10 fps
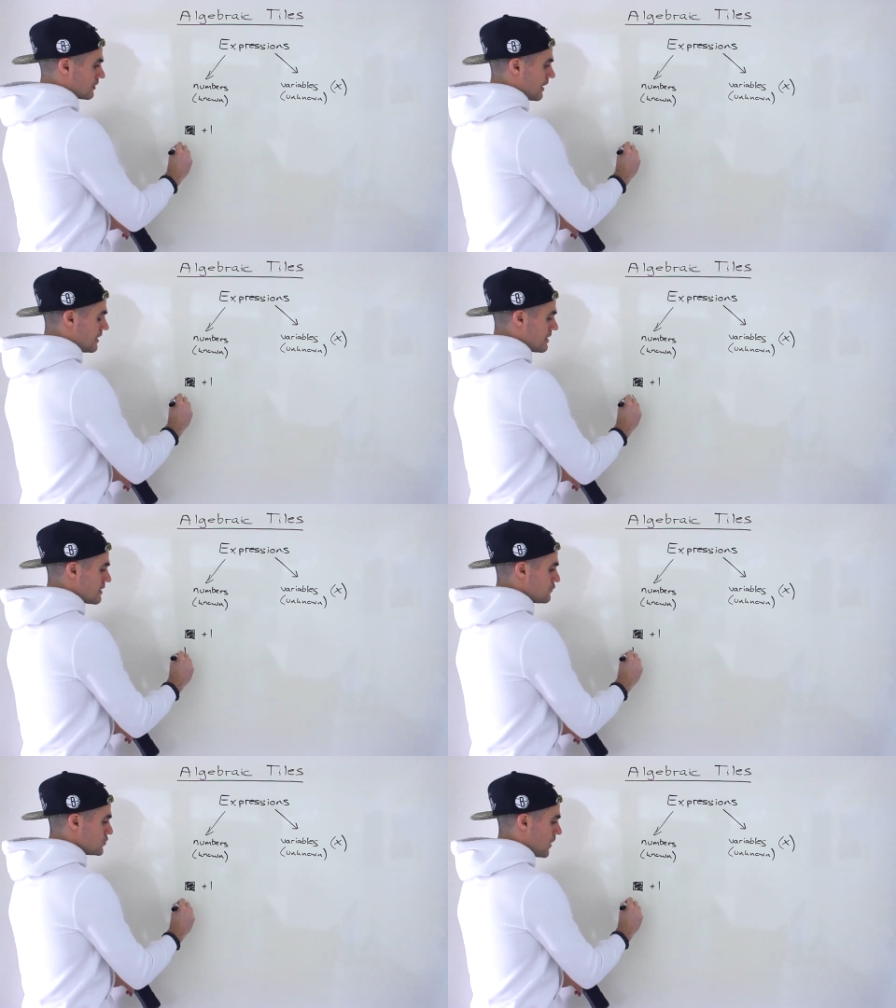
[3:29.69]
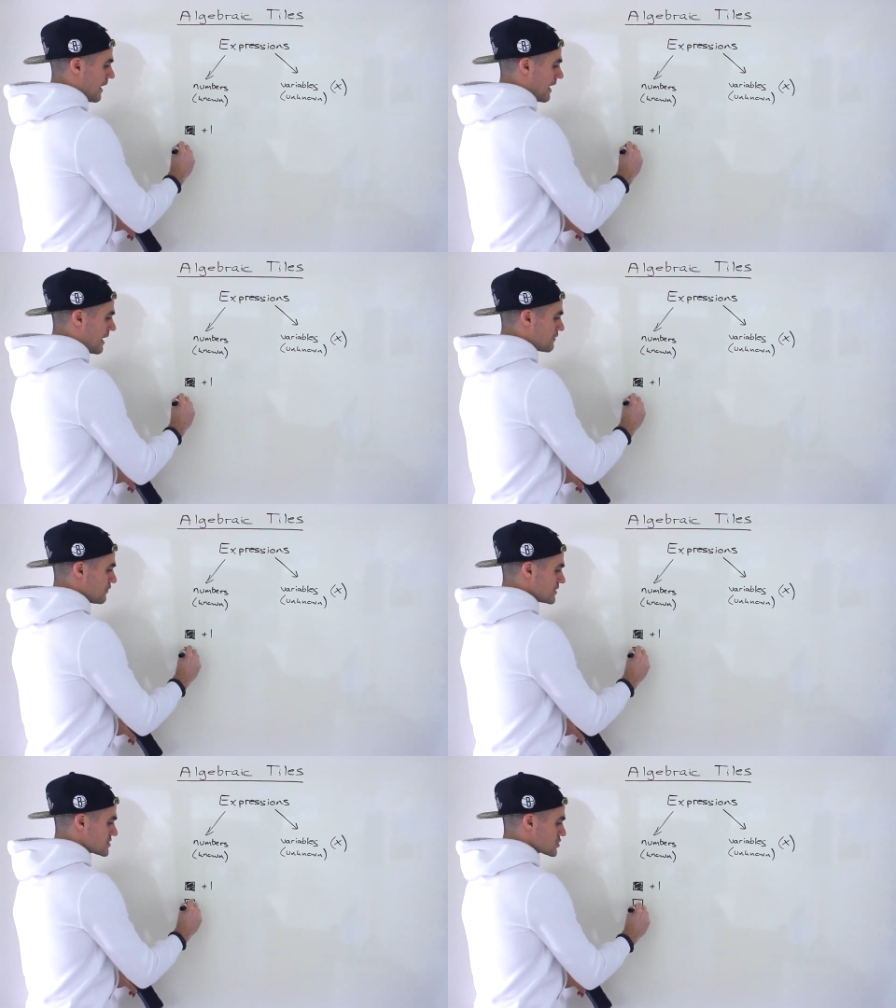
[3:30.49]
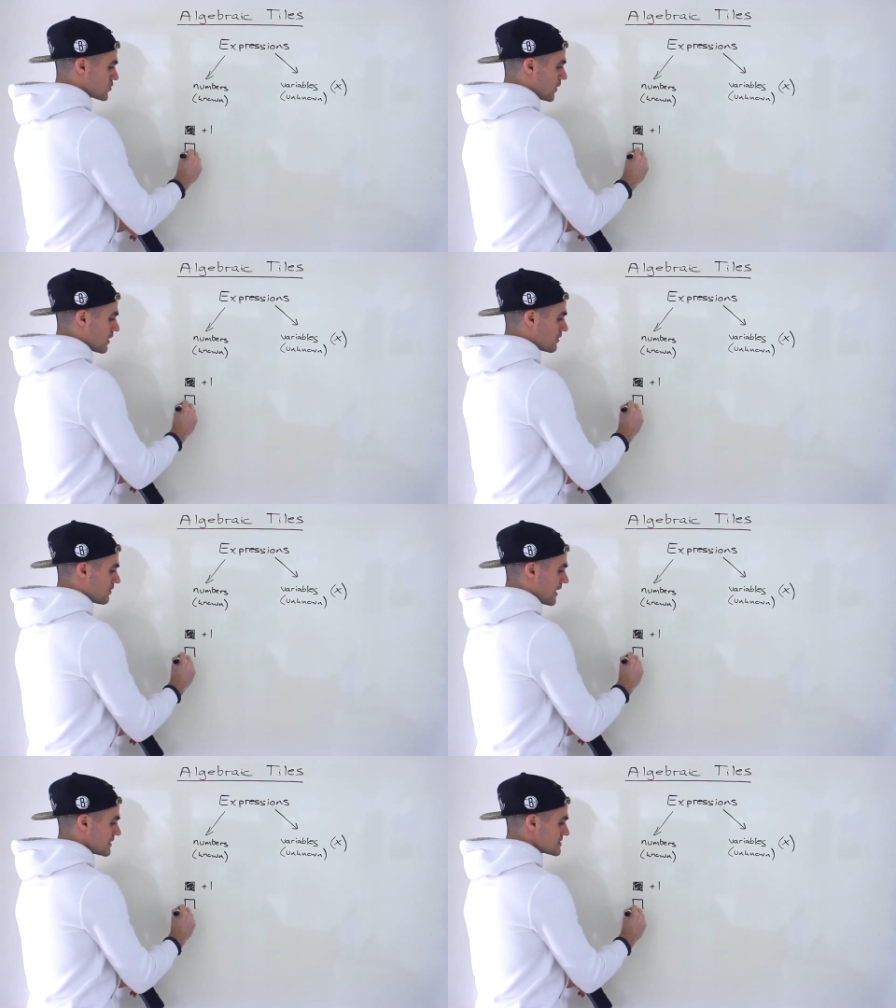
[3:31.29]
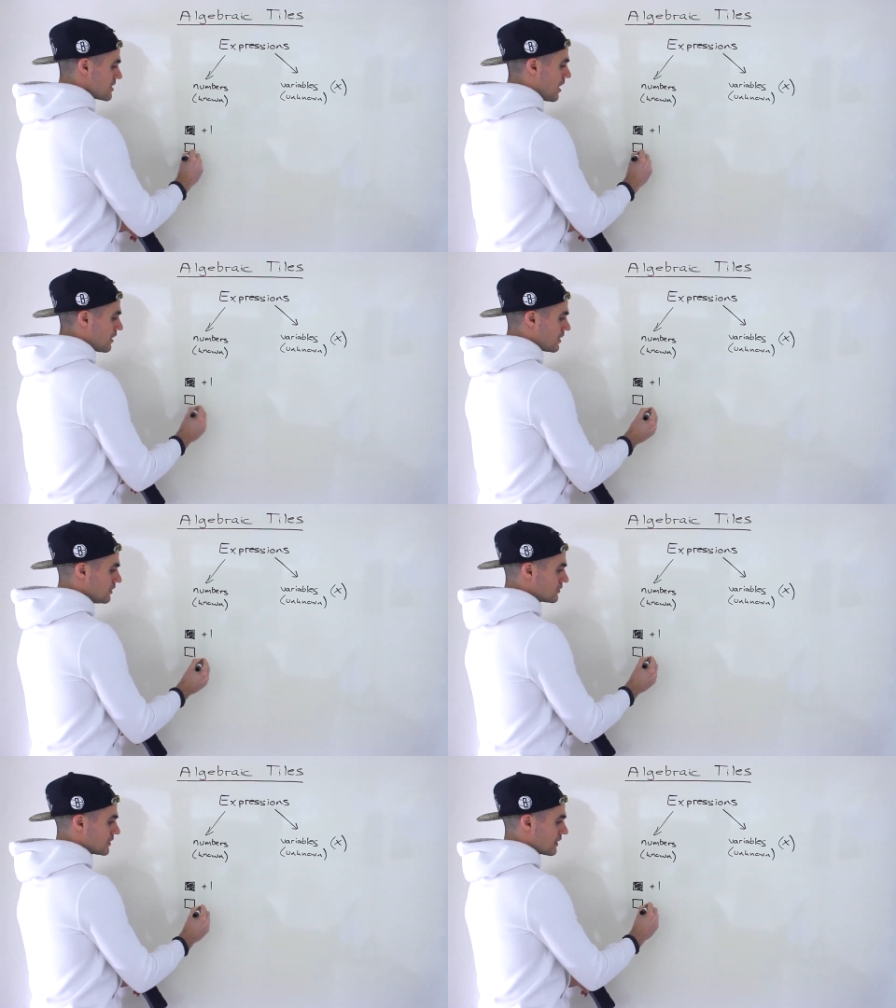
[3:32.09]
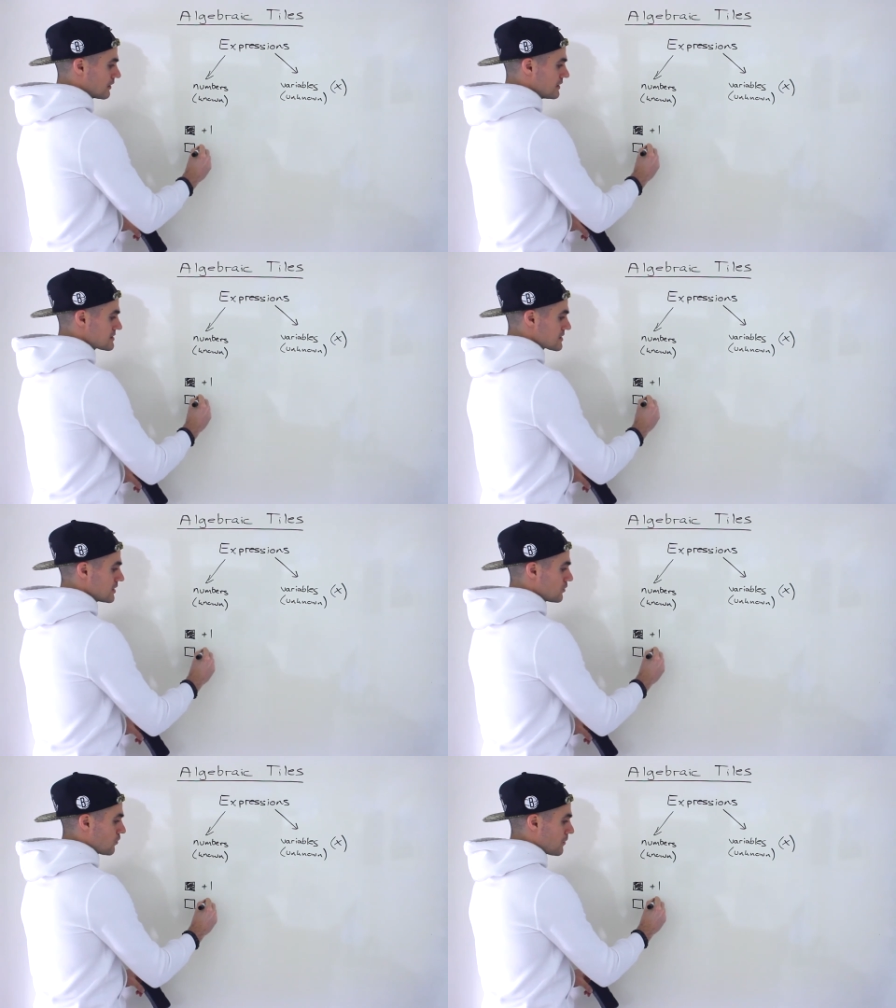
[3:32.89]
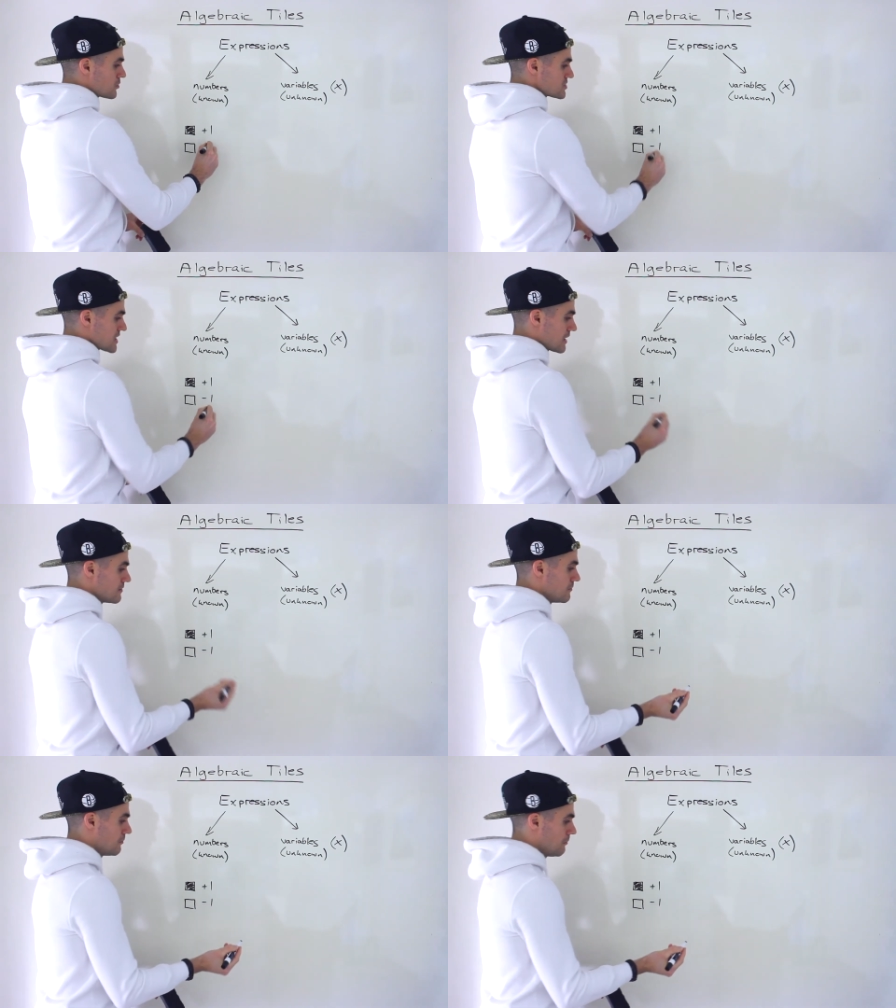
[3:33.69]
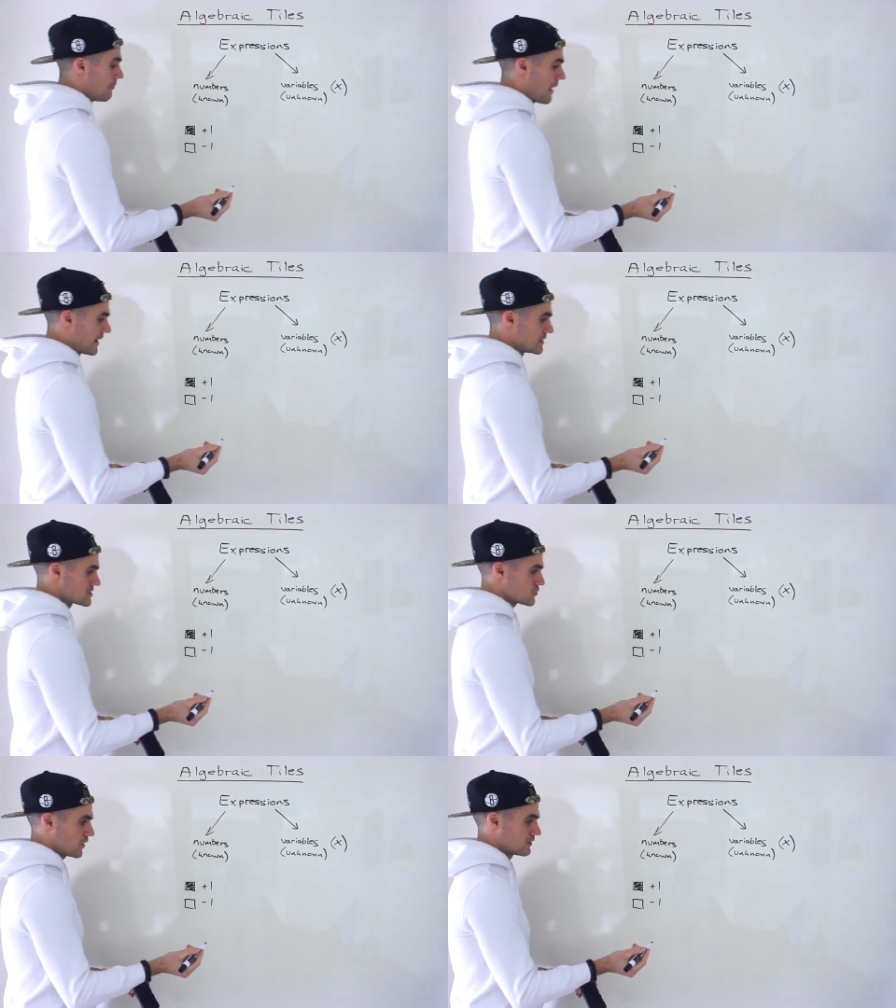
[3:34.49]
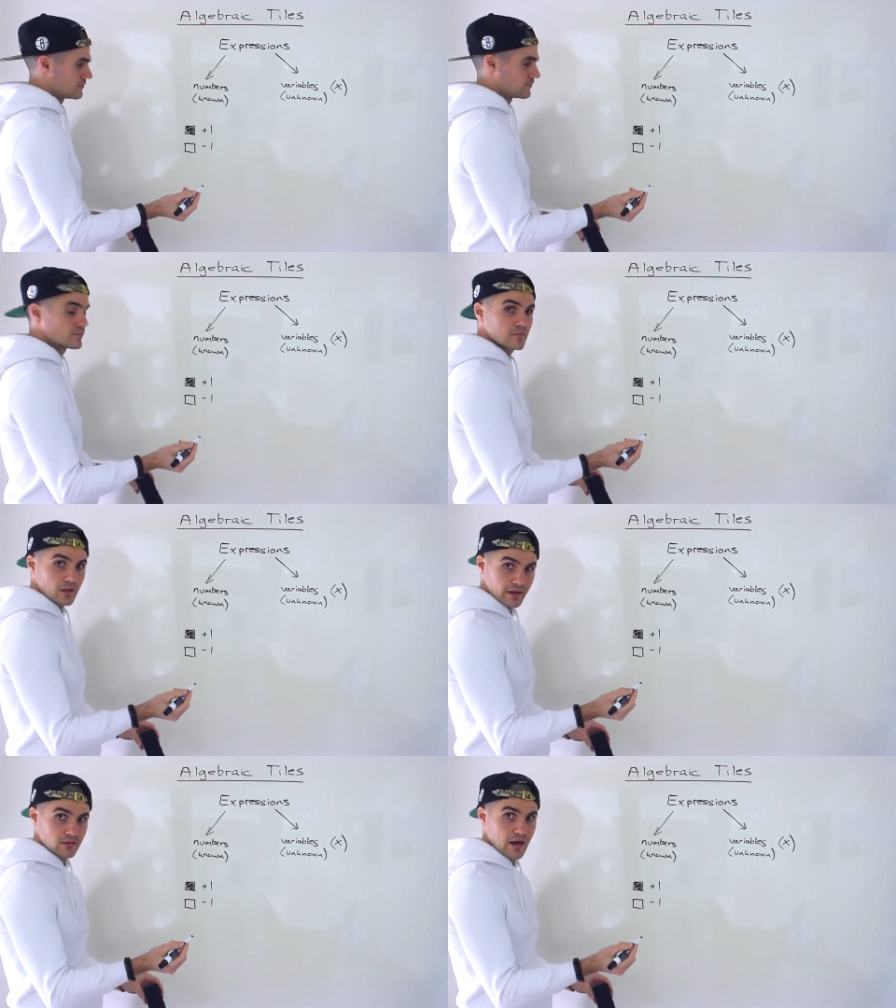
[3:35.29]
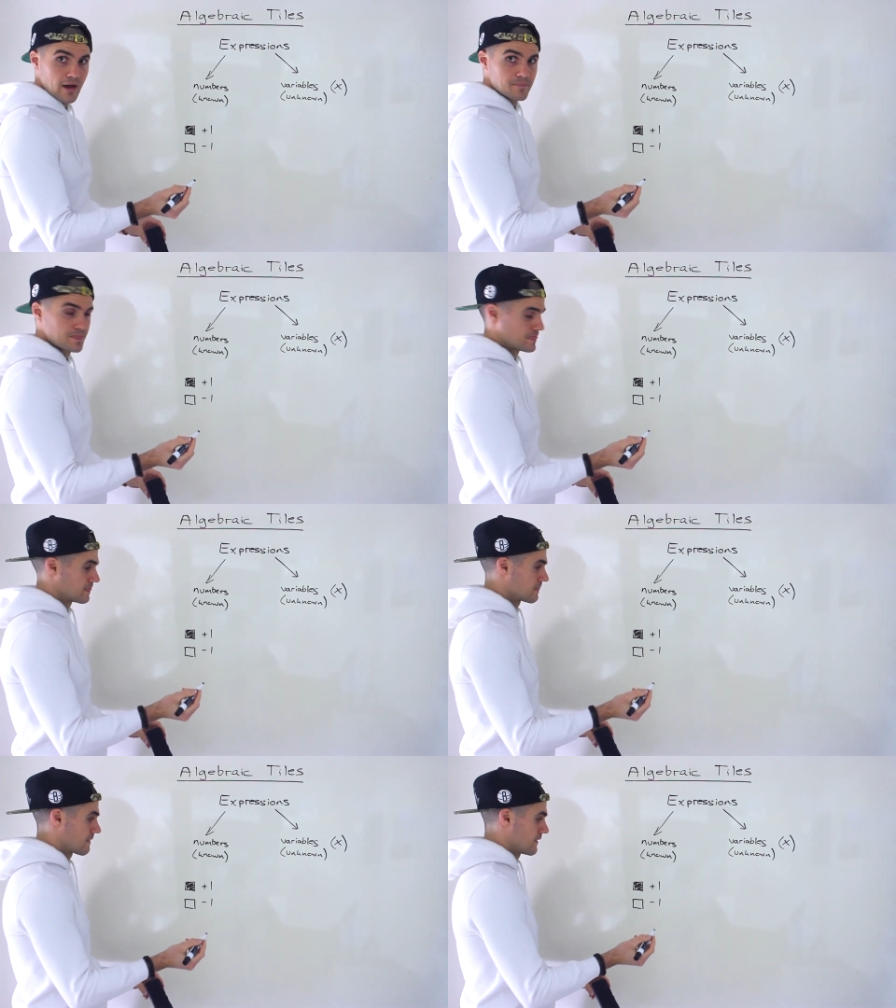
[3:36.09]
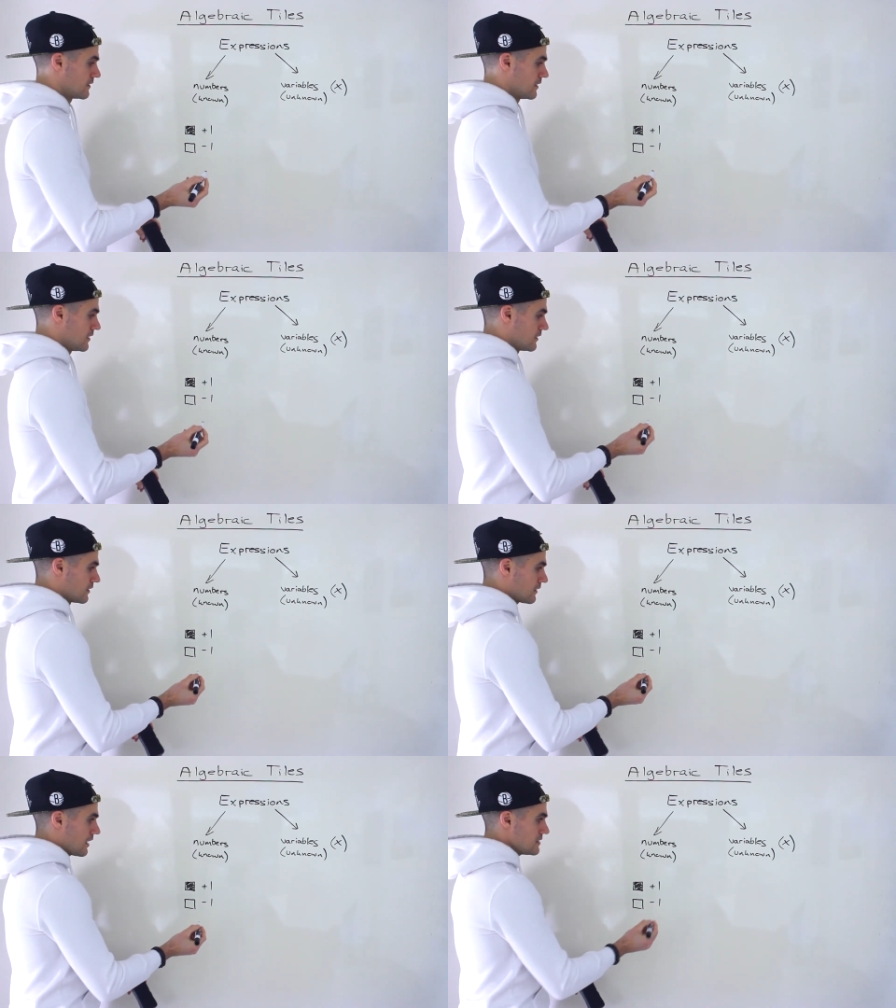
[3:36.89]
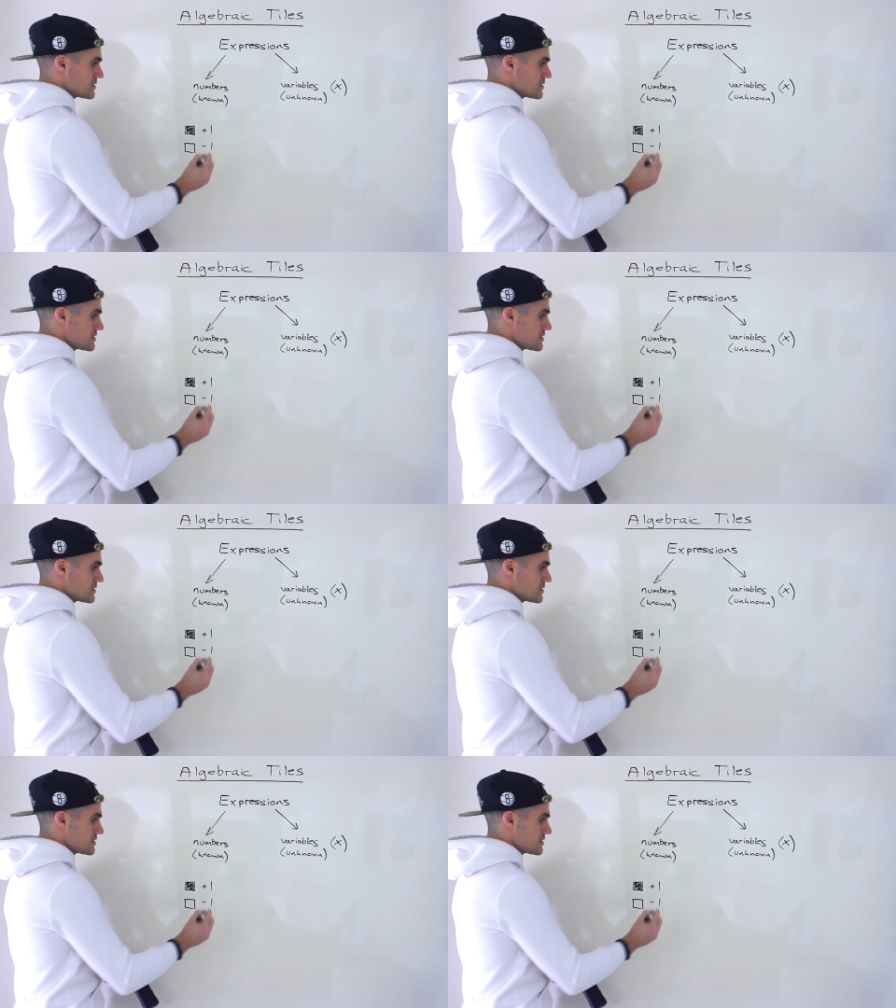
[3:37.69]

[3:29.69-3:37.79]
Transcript: Okay, if you have a square that is not colored in, it's going to represent minus one like that. Okay,